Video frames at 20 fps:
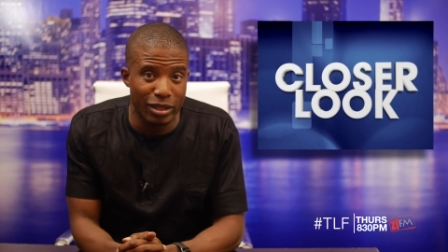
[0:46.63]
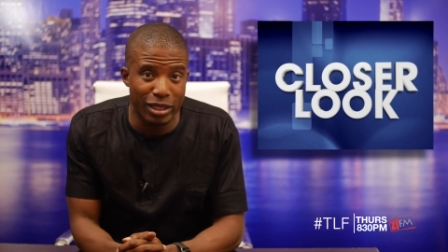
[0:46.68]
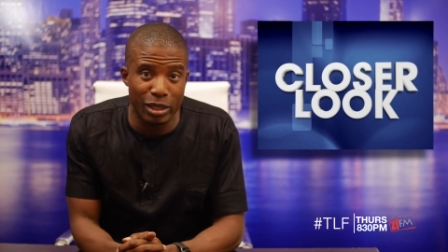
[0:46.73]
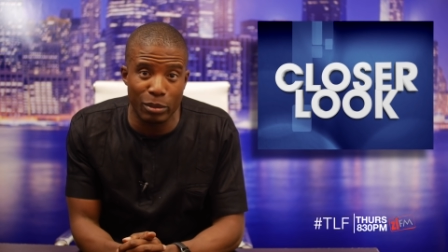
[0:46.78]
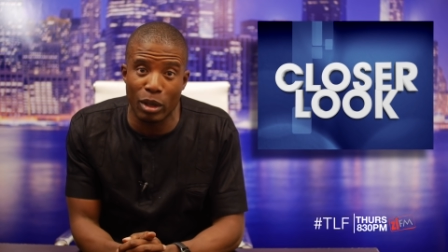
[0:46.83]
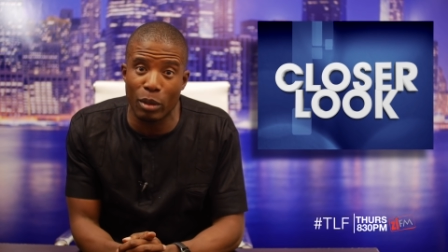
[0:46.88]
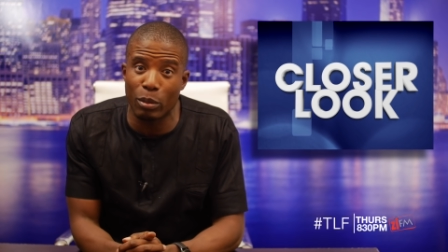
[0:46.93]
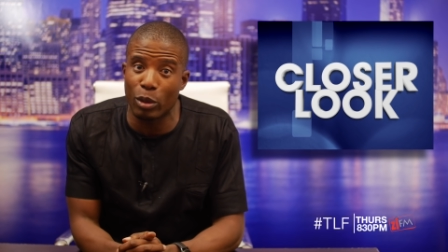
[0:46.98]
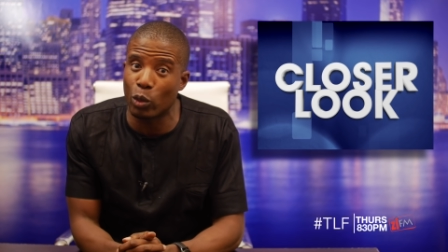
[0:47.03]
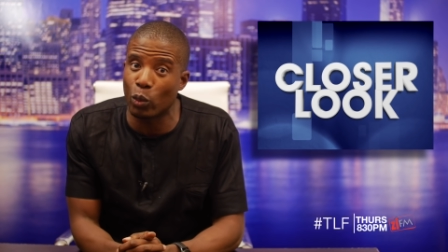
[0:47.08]

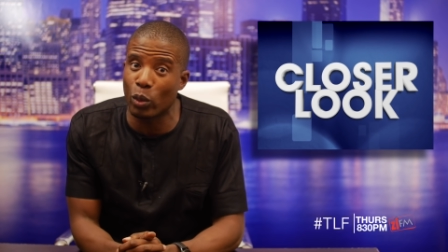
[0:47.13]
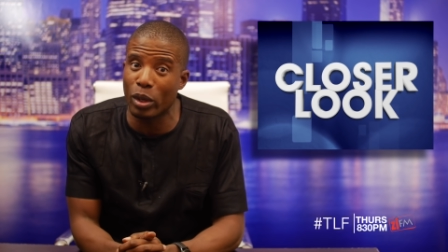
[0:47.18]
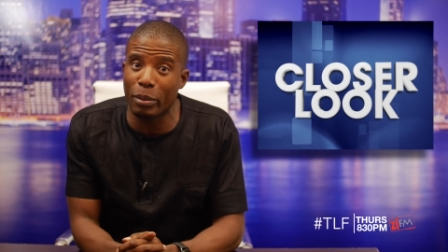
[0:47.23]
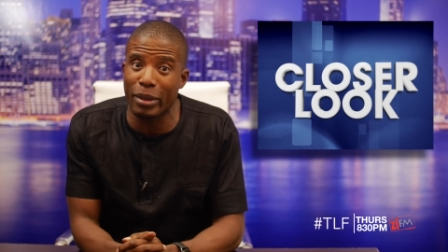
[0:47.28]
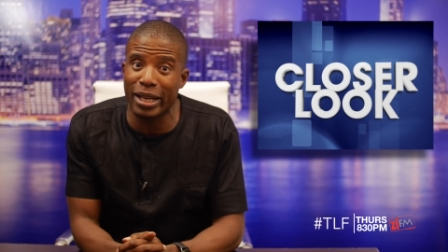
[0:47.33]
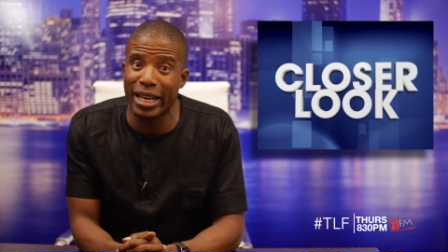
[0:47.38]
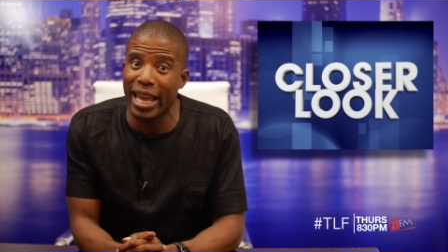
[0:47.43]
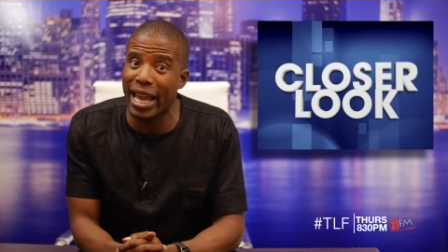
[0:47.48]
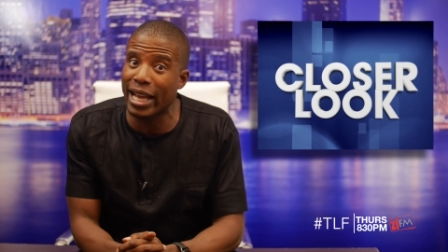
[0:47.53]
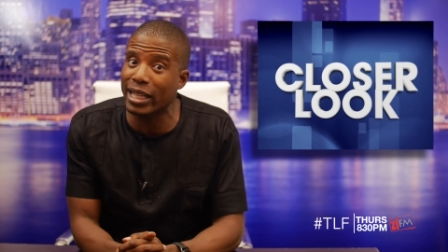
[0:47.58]
Zimbabwean
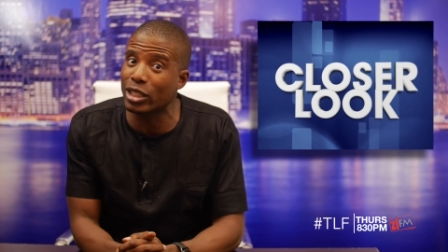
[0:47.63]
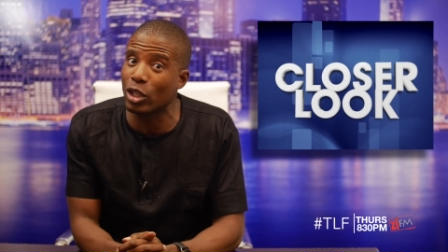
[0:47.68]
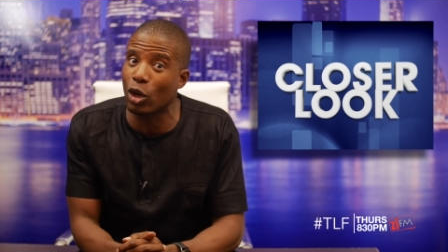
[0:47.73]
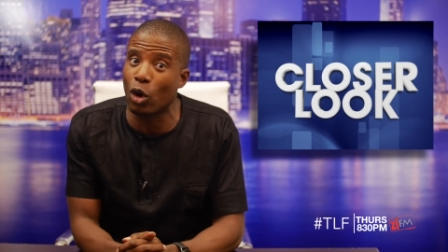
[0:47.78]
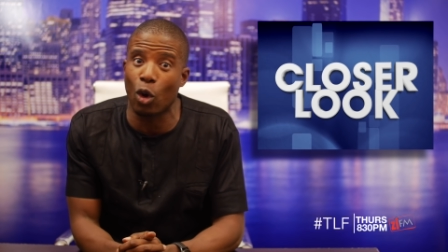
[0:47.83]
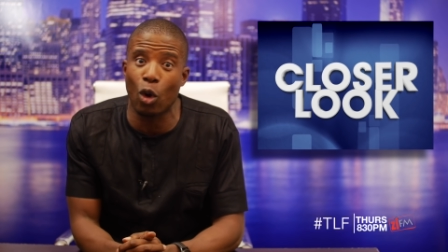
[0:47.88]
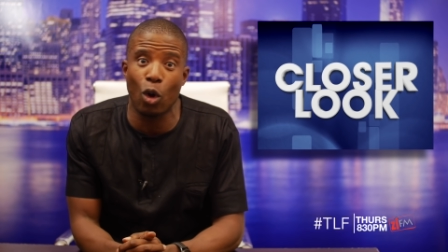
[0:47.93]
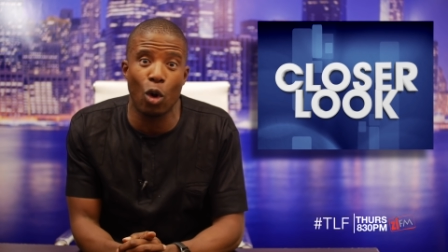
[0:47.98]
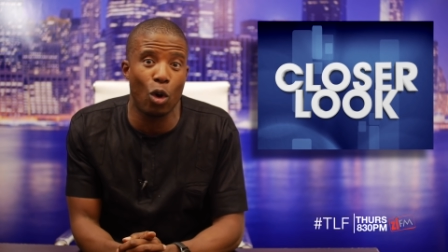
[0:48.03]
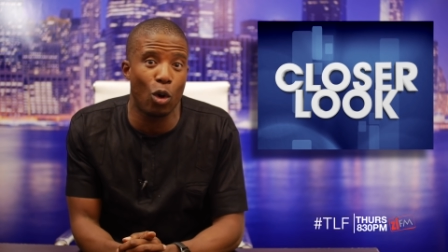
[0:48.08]
women act a
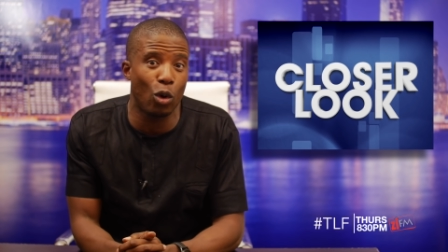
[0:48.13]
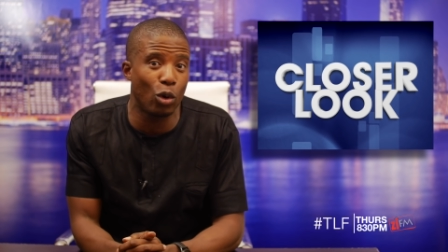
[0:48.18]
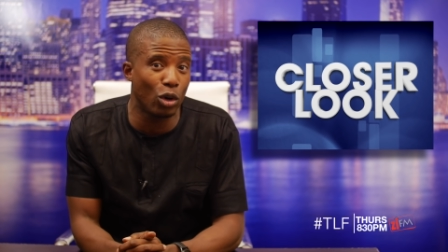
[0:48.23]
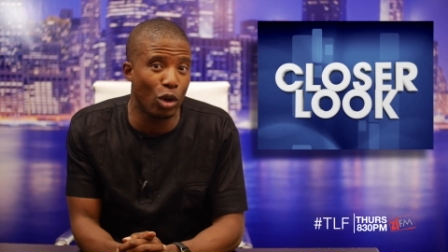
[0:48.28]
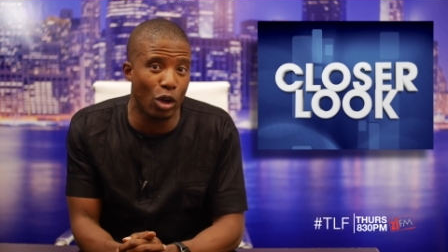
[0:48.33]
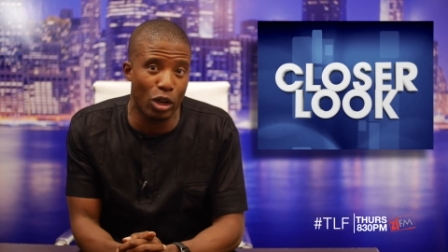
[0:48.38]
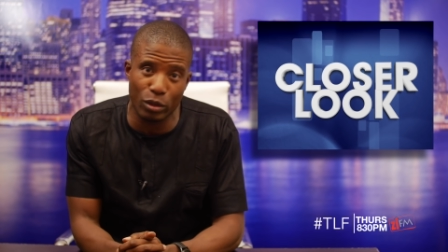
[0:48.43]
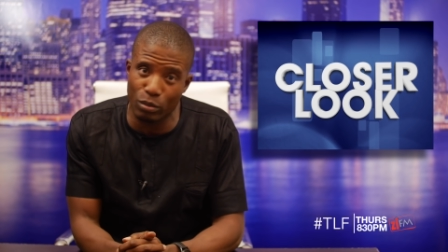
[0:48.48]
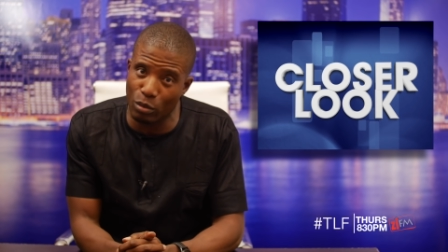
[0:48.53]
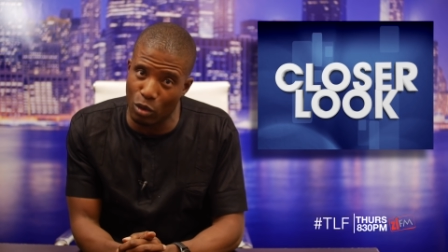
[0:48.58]
whole
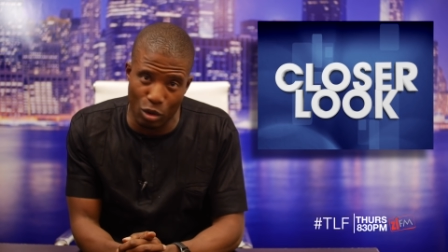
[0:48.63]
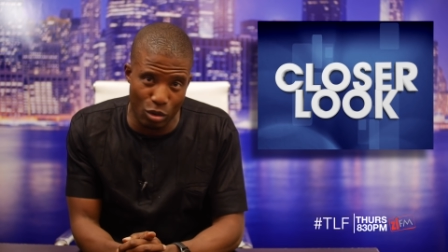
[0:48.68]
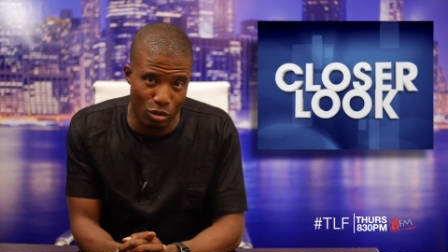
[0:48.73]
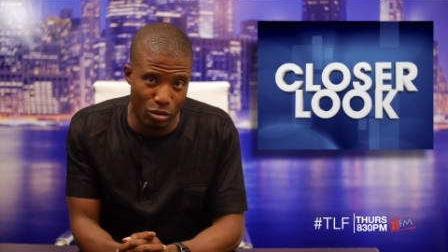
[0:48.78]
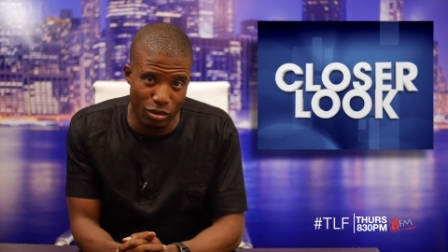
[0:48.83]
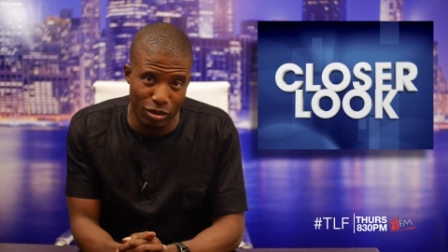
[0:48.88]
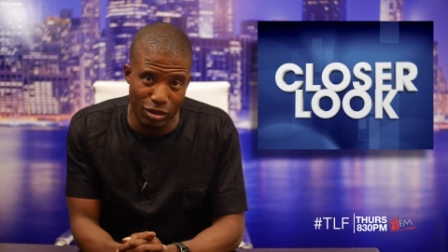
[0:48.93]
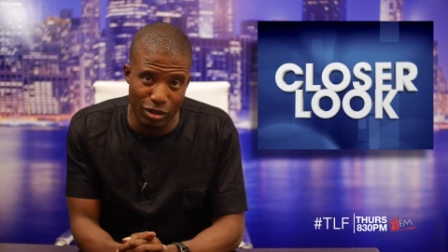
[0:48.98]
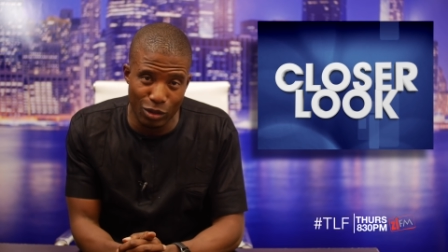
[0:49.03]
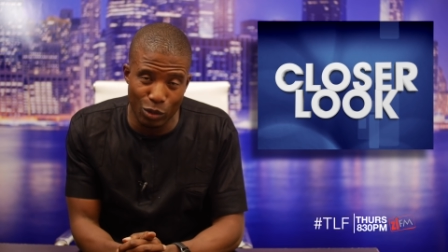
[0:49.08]
lot more